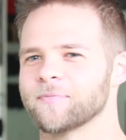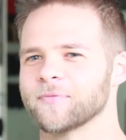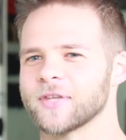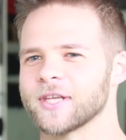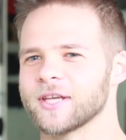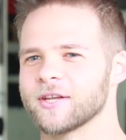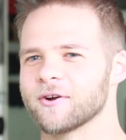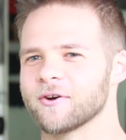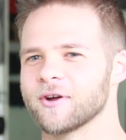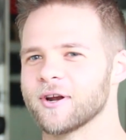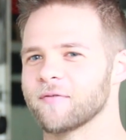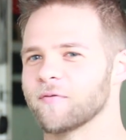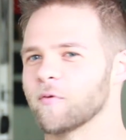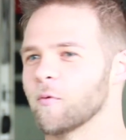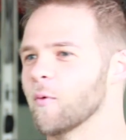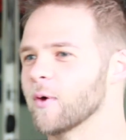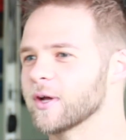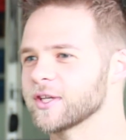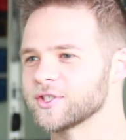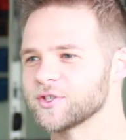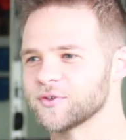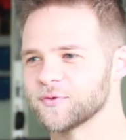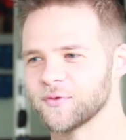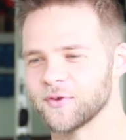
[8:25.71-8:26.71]
And if it
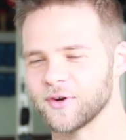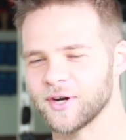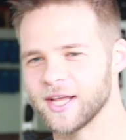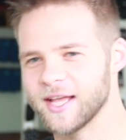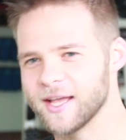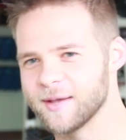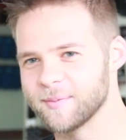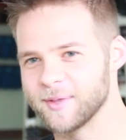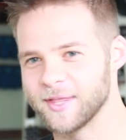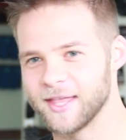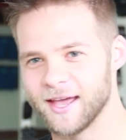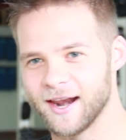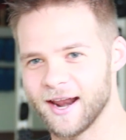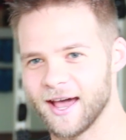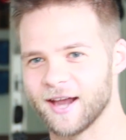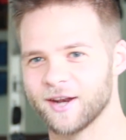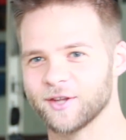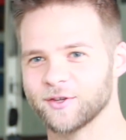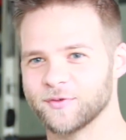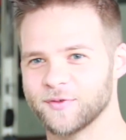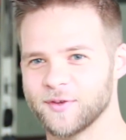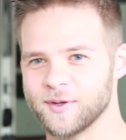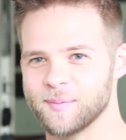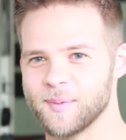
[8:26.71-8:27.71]
wasn't for him and that
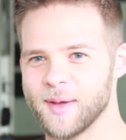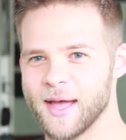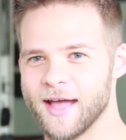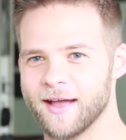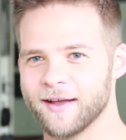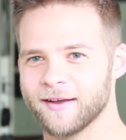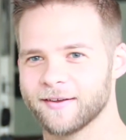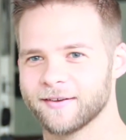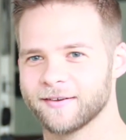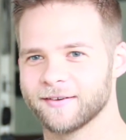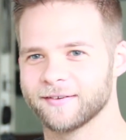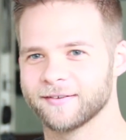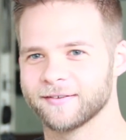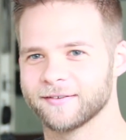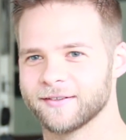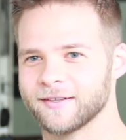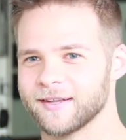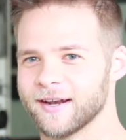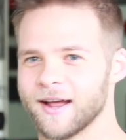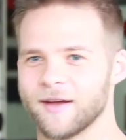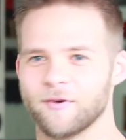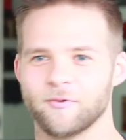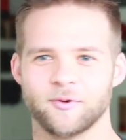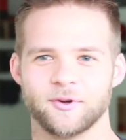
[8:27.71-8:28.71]
honest feedback,
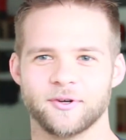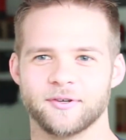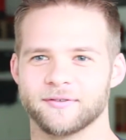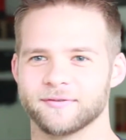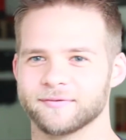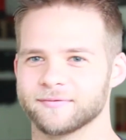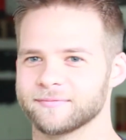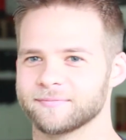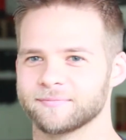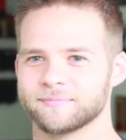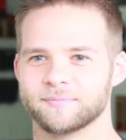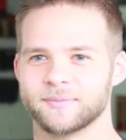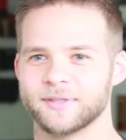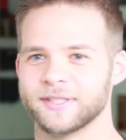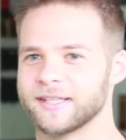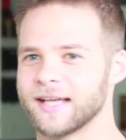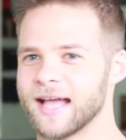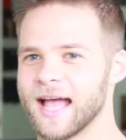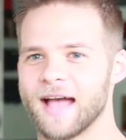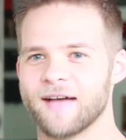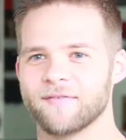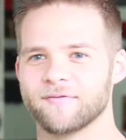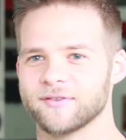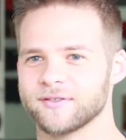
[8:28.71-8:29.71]
then I wouldn't be
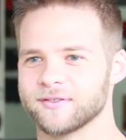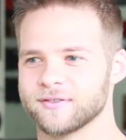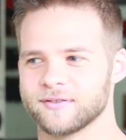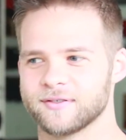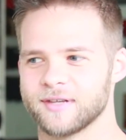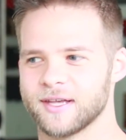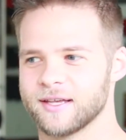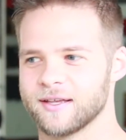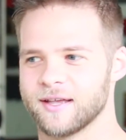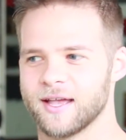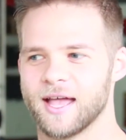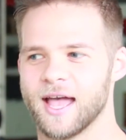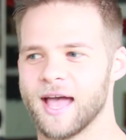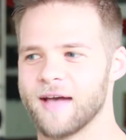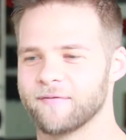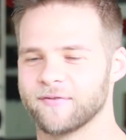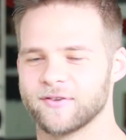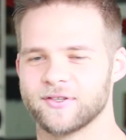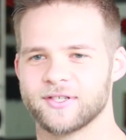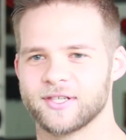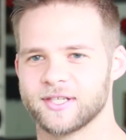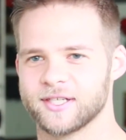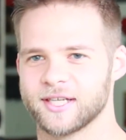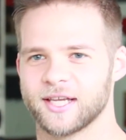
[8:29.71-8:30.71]
half as
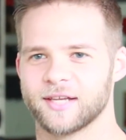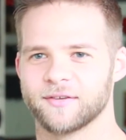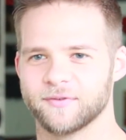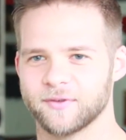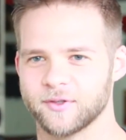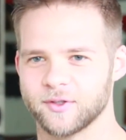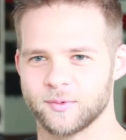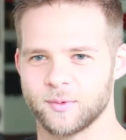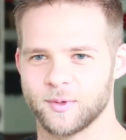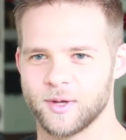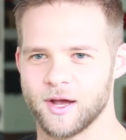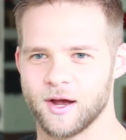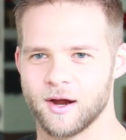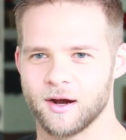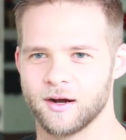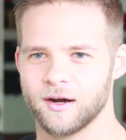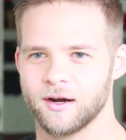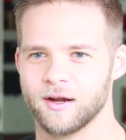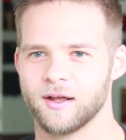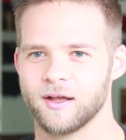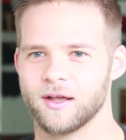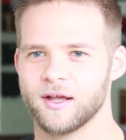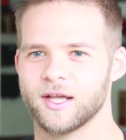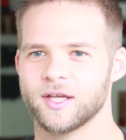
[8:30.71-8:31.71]
successful as we are.
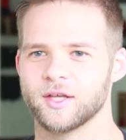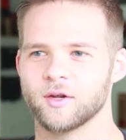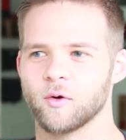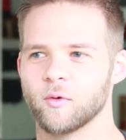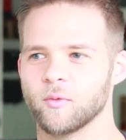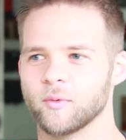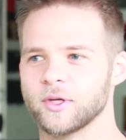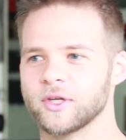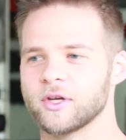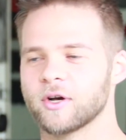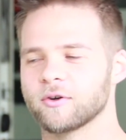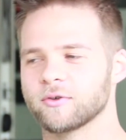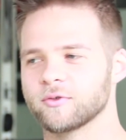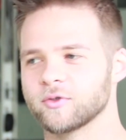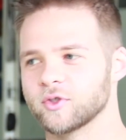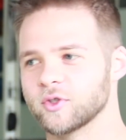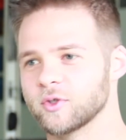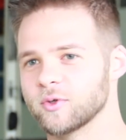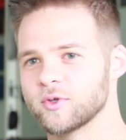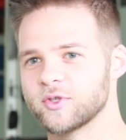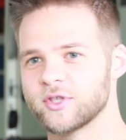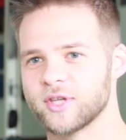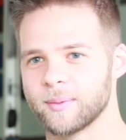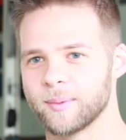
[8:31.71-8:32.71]
When we go
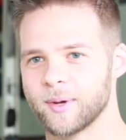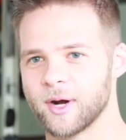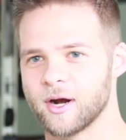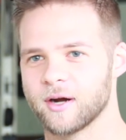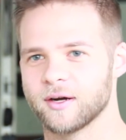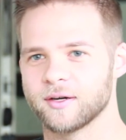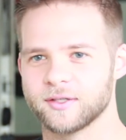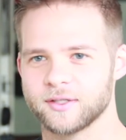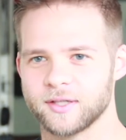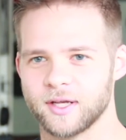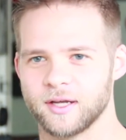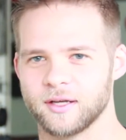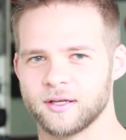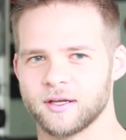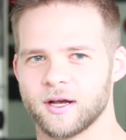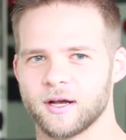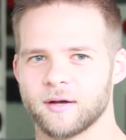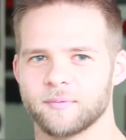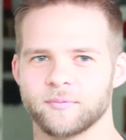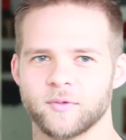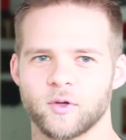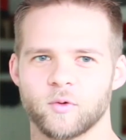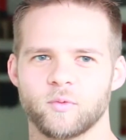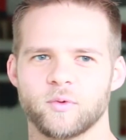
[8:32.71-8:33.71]
do seminars, like
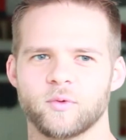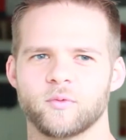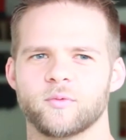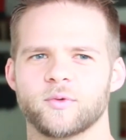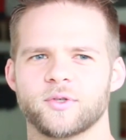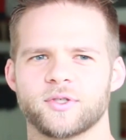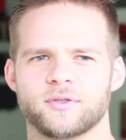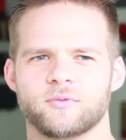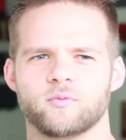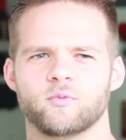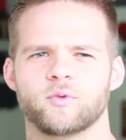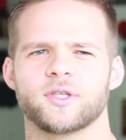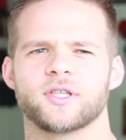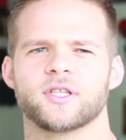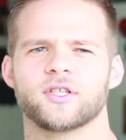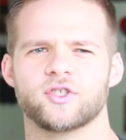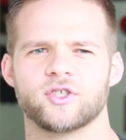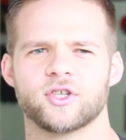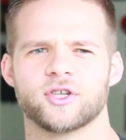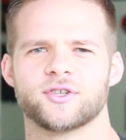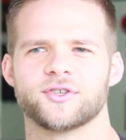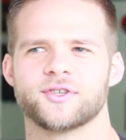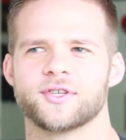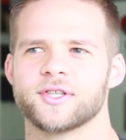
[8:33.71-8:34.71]
we did
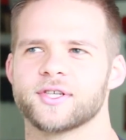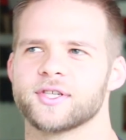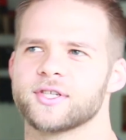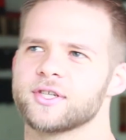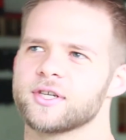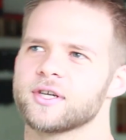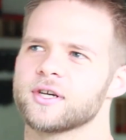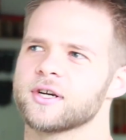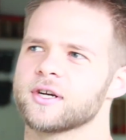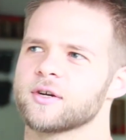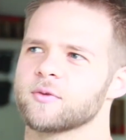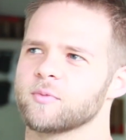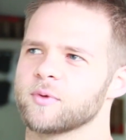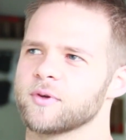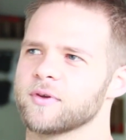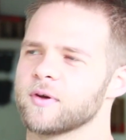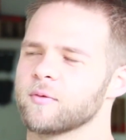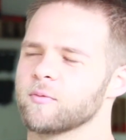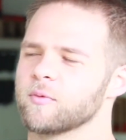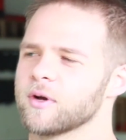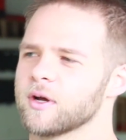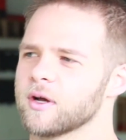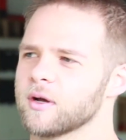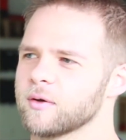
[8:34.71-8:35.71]
Jersey this year, and
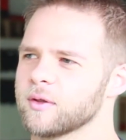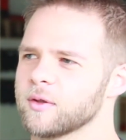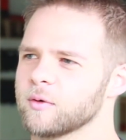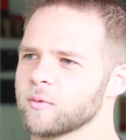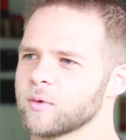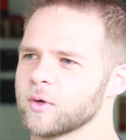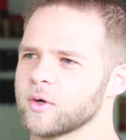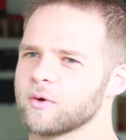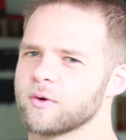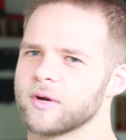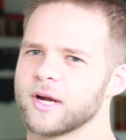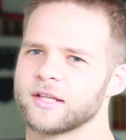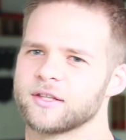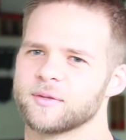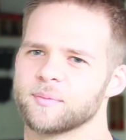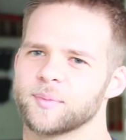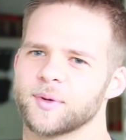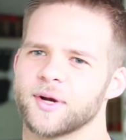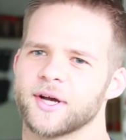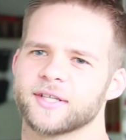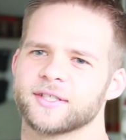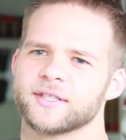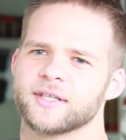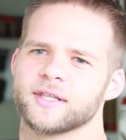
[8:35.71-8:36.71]
we're going out to
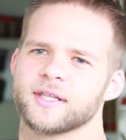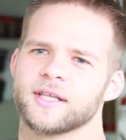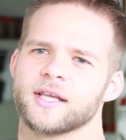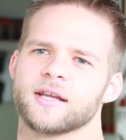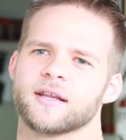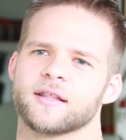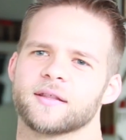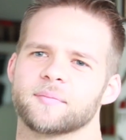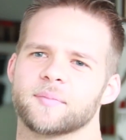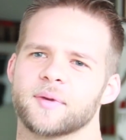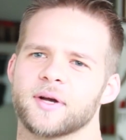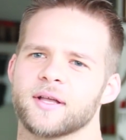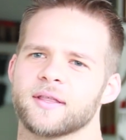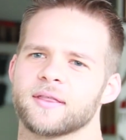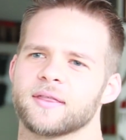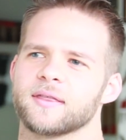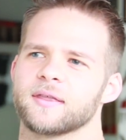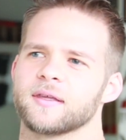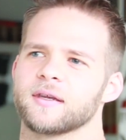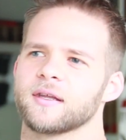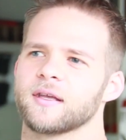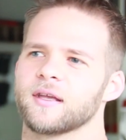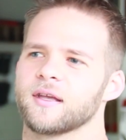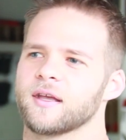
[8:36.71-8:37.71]
Boston at the end of the month,
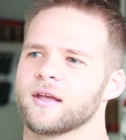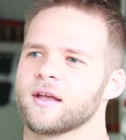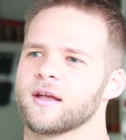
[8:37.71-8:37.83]
and